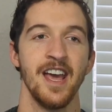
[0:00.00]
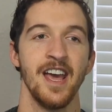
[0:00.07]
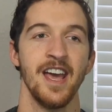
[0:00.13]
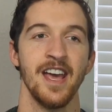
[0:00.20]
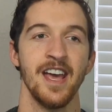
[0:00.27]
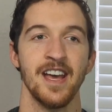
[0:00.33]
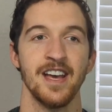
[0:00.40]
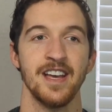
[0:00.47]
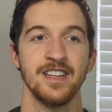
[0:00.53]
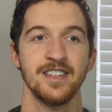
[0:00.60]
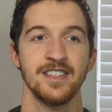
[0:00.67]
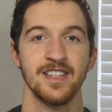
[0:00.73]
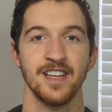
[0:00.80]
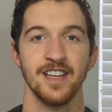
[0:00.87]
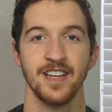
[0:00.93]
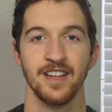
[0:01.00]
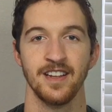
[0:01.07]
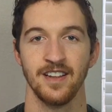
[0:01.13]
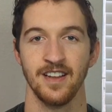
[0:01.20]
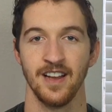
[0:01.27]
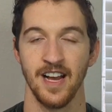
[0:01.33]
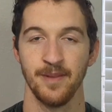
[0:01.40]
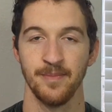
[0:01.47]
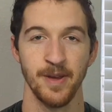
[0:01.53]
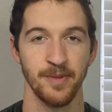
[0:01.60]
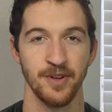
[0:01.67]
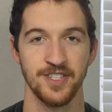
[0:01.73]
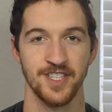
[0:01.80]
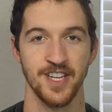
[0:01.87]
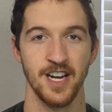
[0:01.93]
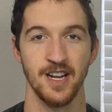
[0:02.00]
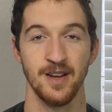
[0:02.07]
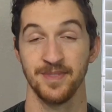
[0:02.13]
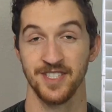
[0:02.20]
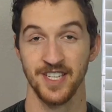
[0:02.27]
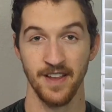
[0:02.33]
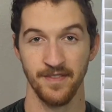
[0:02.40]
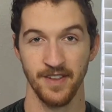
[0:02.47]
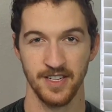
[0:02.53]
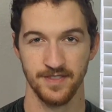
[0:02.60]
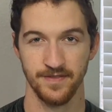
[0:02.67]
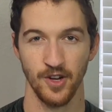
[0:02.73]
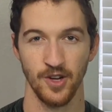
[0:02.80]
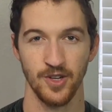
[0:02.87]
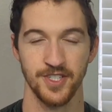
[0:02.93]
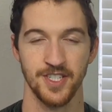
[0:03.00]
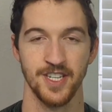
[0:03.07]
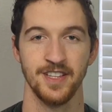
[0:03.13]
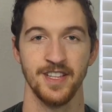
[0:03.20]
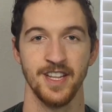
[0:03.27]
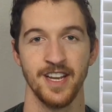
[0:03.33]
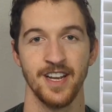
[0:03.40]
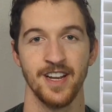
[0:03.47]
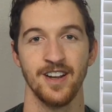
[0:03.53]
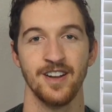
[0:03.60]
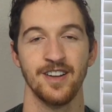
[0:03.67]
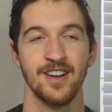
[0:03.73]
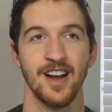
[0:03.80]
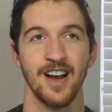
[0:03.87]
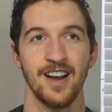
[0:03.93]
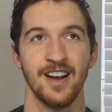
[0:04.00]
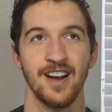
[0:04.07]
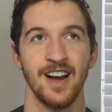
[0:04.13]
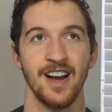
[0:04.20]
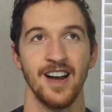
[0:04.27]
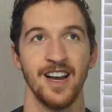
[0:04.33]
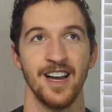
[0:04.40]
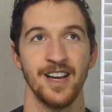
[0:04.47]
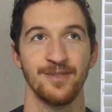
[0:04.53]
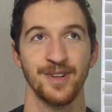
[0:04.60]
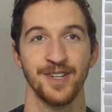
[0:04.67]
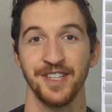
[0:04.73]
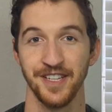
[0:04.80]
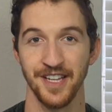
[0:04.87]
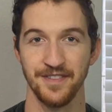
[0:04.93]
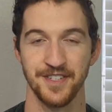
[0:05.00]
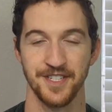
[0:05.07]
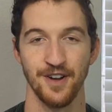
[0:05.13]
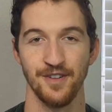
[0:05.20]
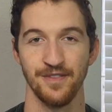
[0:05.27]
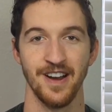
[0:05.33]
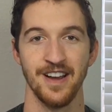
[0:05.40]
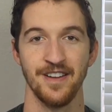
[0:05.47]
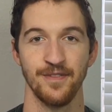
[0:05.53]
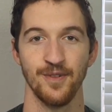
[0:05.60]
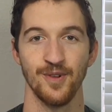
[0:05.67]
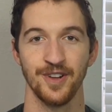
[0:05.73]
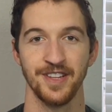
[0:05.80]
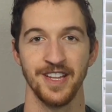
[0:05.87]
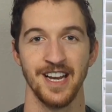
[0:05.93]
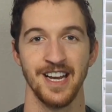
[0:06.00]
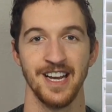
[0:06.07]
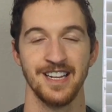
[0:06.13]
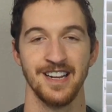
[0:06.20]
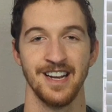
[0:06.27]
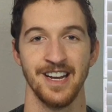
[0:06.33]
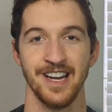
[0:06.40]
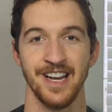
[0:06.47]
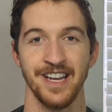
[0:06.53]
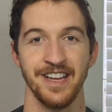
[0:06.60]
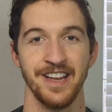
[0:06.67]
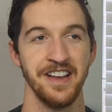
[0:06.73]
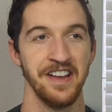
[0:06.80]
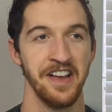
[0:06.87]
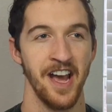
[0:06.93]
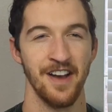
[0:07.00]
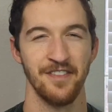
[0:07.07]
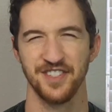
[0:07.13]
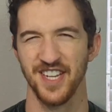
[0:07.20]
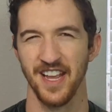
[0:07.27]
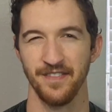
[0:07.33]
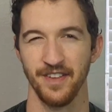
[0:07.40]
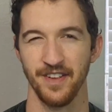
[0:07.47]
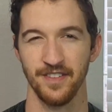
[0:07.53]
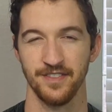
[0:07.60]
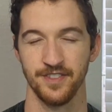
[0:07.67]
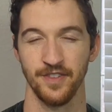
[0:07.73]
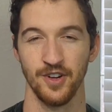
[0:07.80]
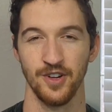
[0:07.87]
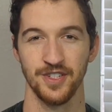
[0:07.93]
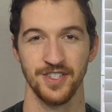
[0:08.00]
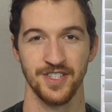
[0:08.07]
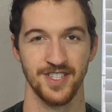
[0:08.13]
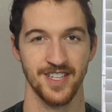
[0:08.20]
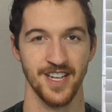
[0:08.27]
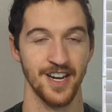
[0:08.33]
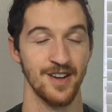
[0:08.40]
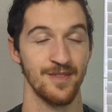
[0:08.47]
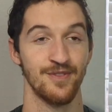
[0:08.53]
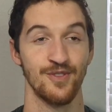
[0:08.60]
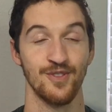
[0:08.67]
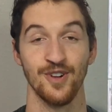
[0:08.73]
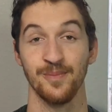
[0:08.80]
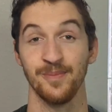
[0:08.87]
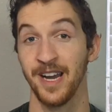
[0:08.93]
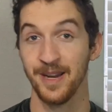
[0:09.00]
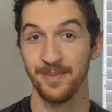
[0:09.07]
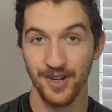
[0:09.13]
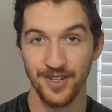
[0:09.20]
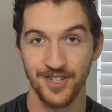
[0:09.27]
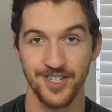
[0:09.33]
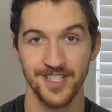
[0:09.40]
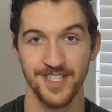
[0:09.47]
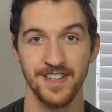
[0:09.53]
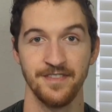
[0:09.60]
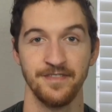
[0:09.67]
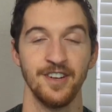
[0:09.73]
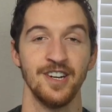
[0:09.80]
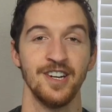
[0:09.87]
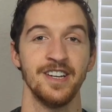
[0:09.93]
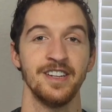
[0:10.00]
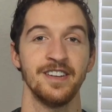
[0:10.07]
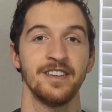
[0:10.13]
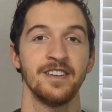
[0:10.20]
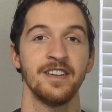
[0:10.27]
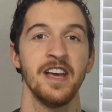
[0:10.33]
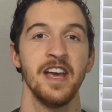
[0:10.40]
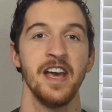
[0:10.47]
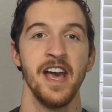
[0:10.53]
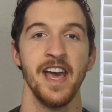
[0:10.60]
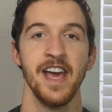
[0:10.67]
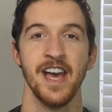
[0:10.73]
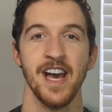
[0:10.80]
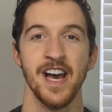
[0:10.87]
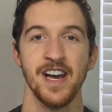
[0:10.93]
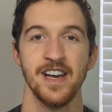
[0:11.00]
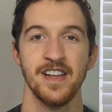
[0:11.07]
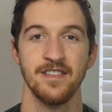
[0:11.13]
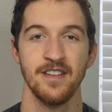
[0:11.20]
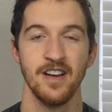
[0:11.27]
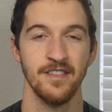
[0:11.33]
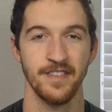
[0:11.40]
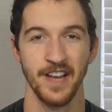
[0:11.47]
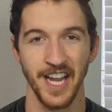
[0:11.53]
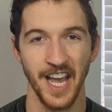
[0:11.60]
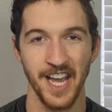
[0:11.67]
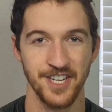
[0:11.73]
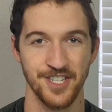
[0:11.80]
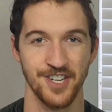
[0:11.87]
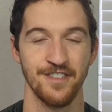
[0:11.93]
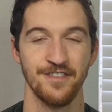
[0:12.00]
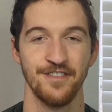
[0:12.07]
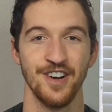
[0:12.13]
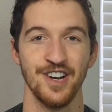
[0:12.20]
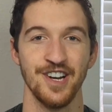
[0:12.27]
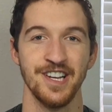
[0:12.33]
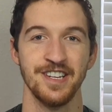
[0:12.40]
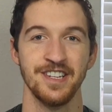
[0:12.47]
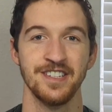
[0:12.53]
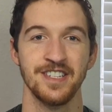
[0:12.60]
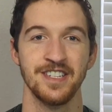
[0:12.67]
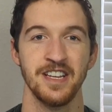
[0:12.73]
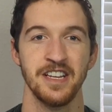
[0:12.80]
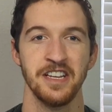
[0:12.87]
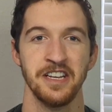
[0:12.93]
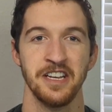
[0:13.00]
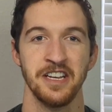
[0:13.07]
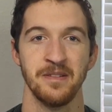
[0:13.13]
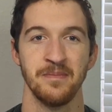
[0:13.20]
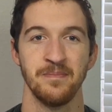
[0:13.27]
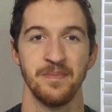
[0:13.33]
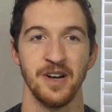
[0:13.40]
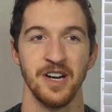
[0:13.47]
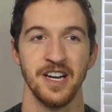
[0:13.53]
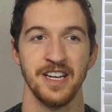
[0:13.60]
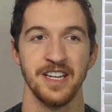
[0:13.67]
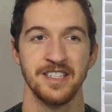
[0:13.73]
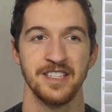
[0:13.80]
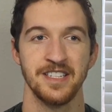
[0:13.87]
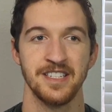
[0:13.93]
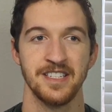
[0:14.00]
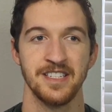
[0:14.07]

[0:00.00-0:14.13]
And I'm able to set up savings vaults in there. I really love SoFi for that. I have savings vaults set up for my emergency fund and a vacation fund. But